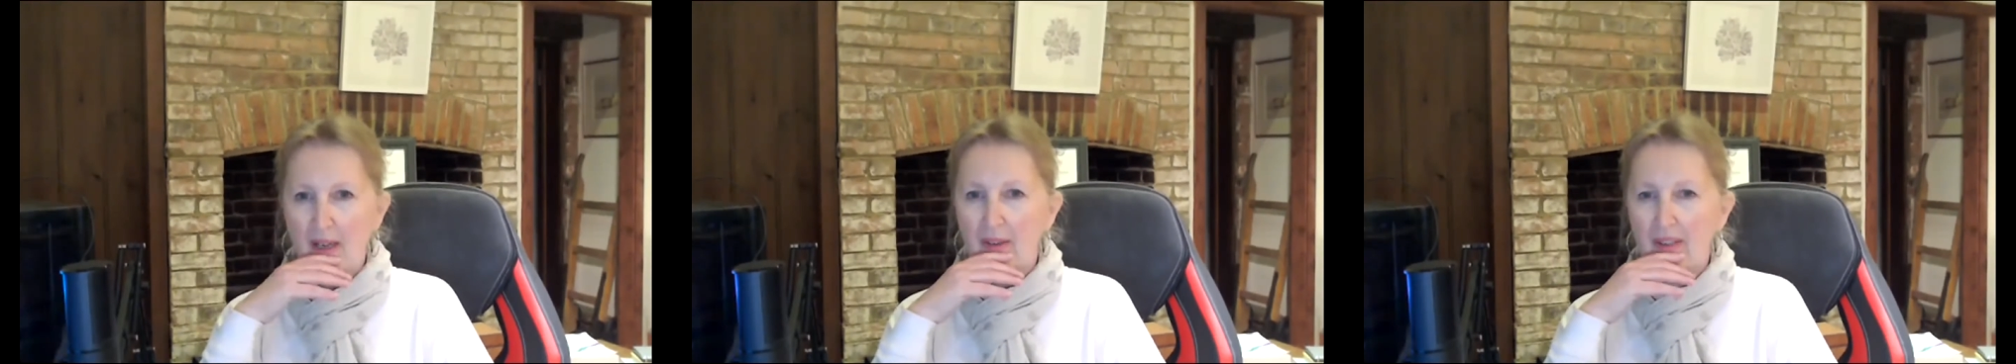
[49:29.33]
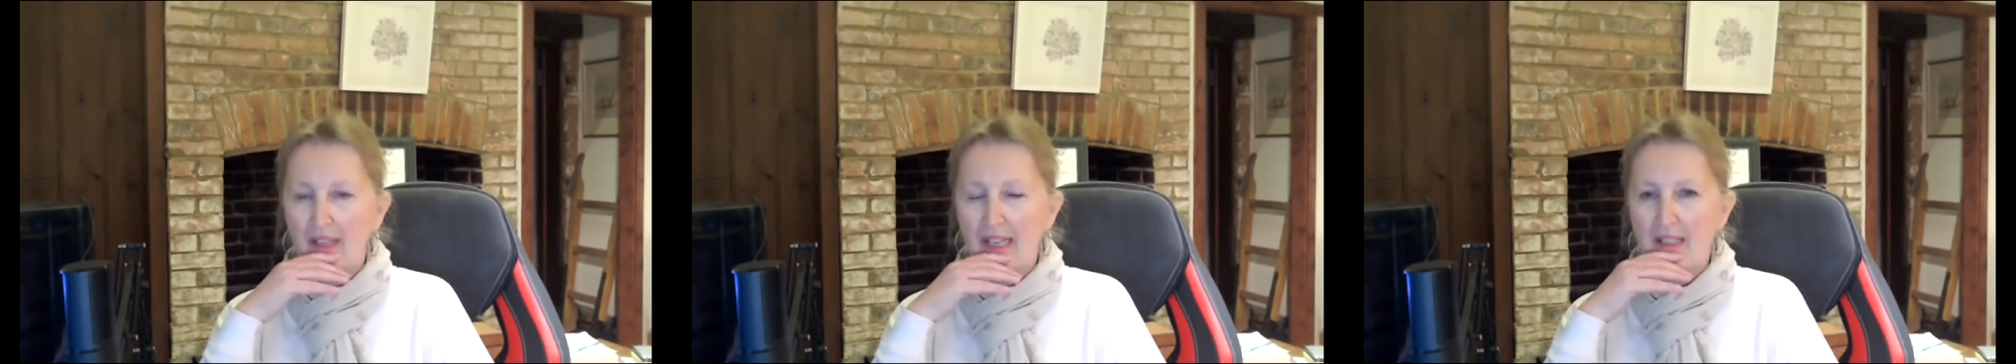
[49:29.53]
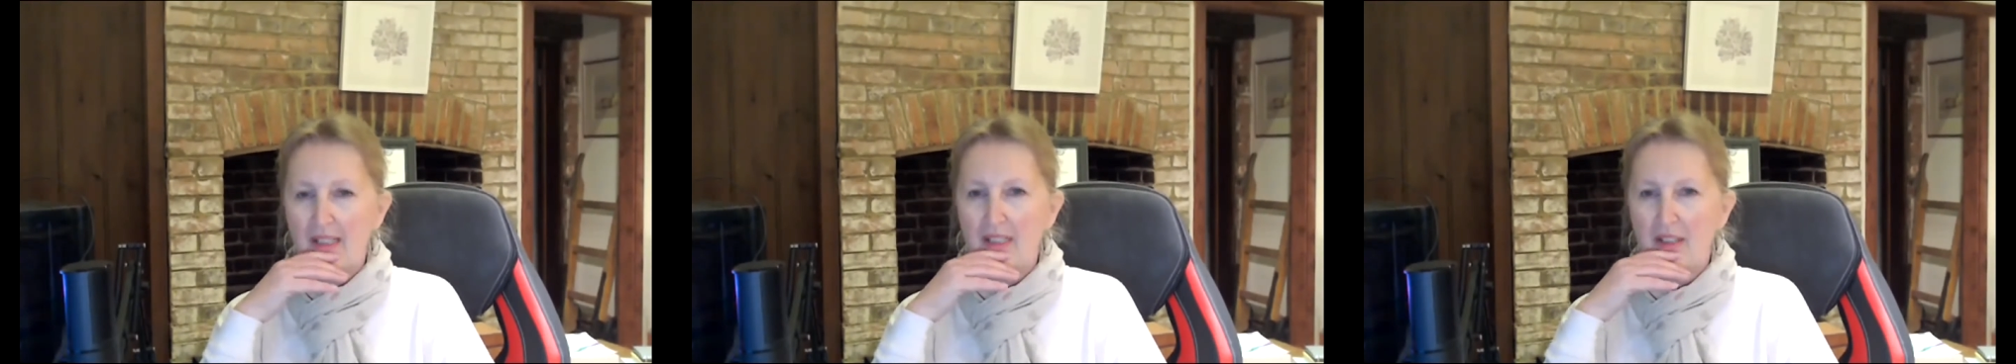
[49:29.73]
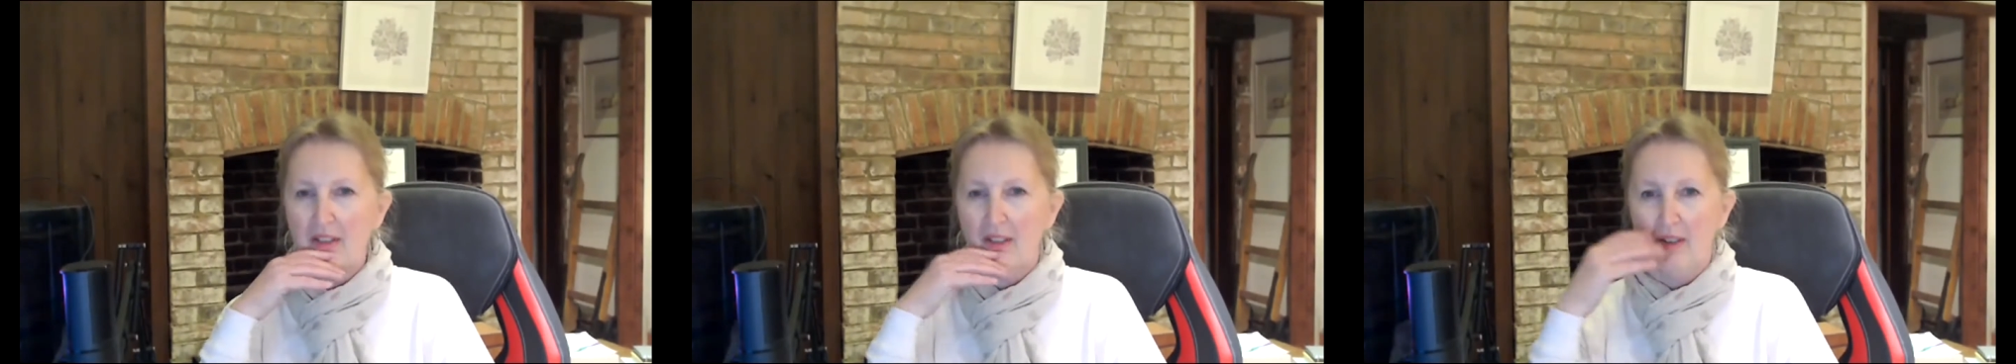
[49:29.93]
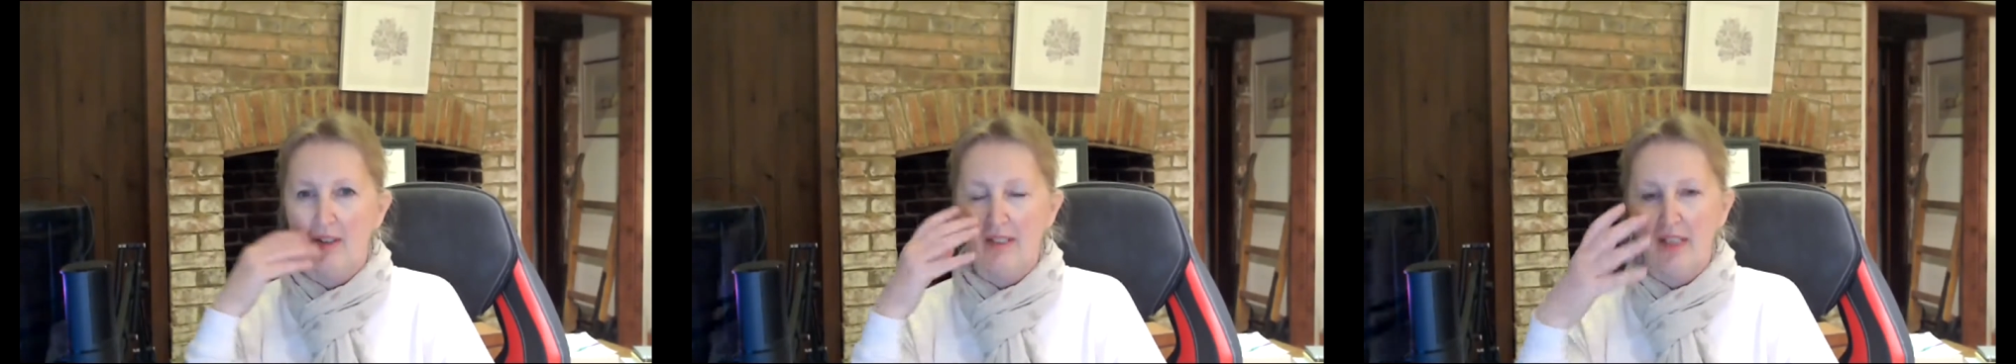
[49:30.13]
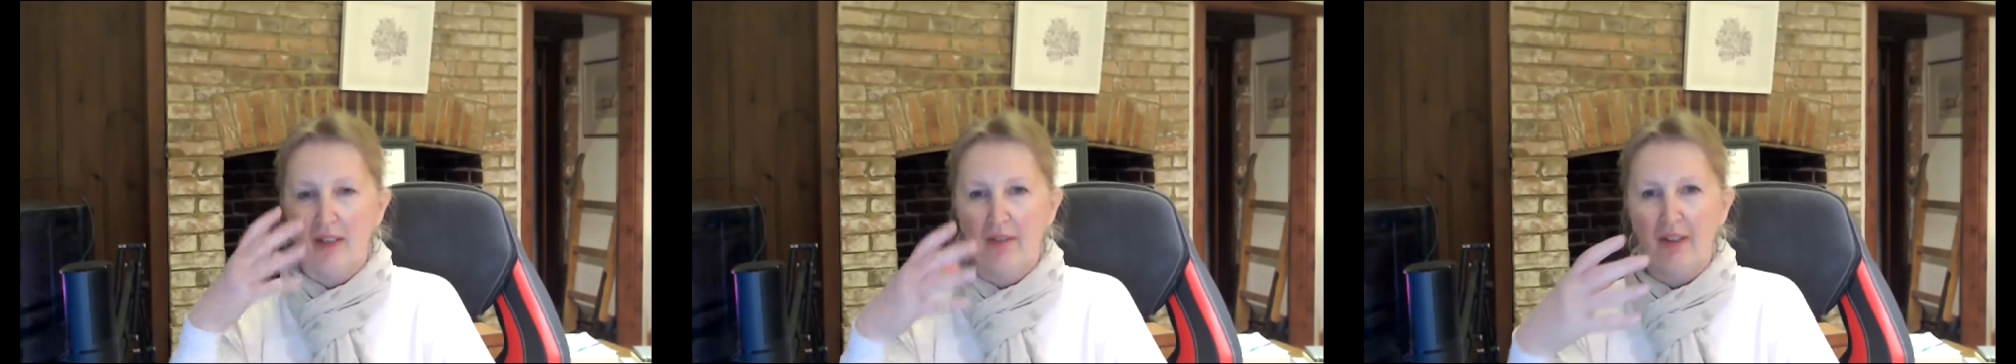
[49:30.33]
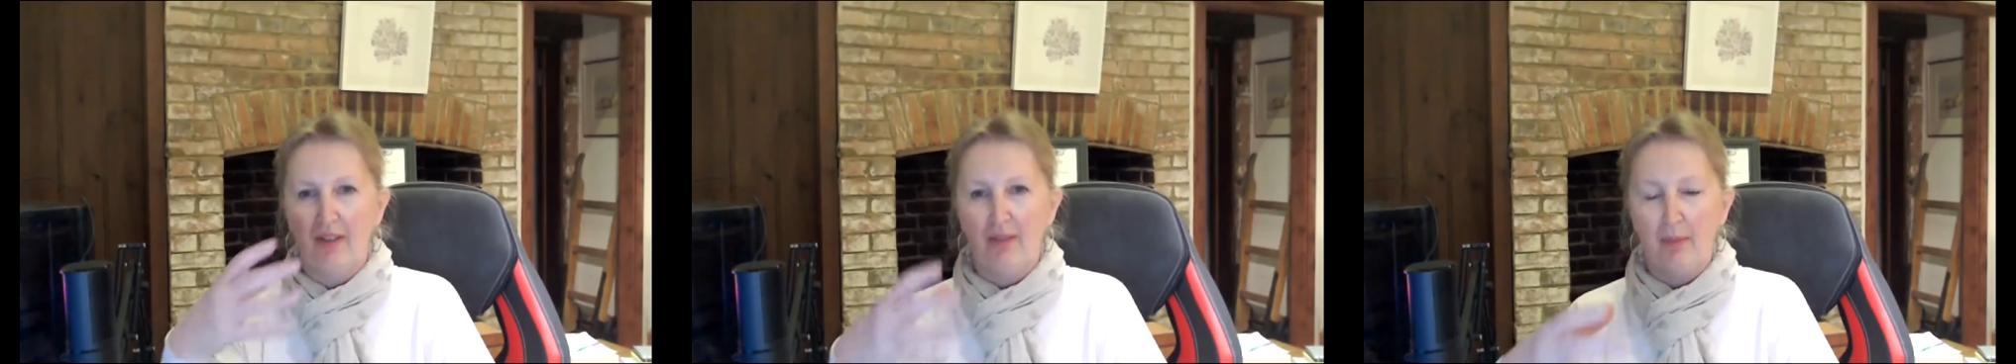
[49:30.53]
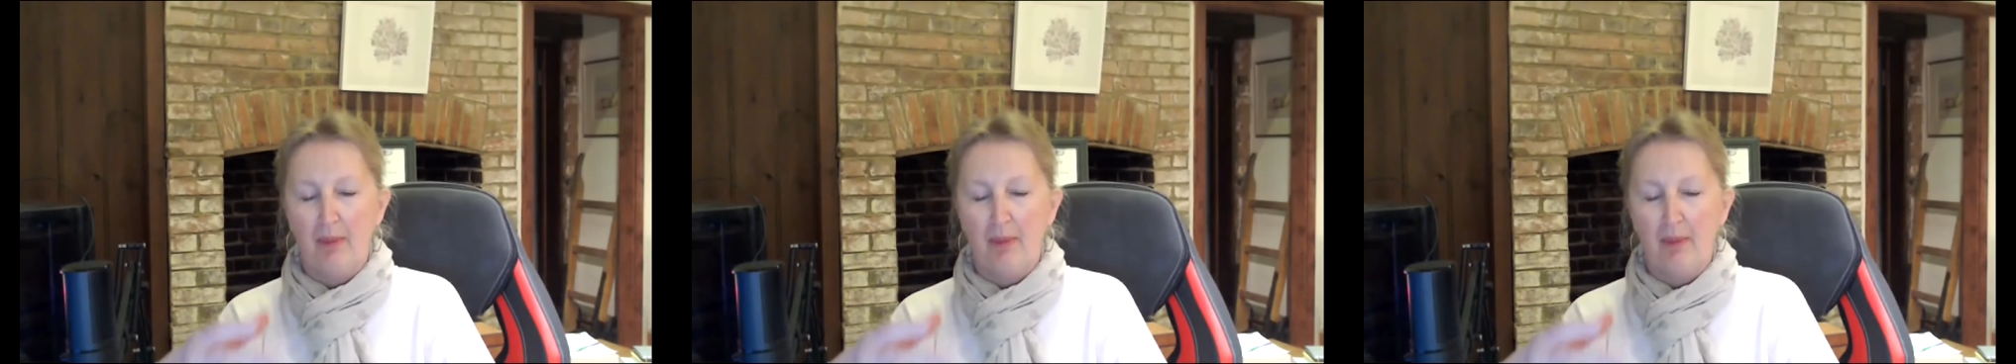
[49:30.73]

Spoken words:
and that's it's lovely for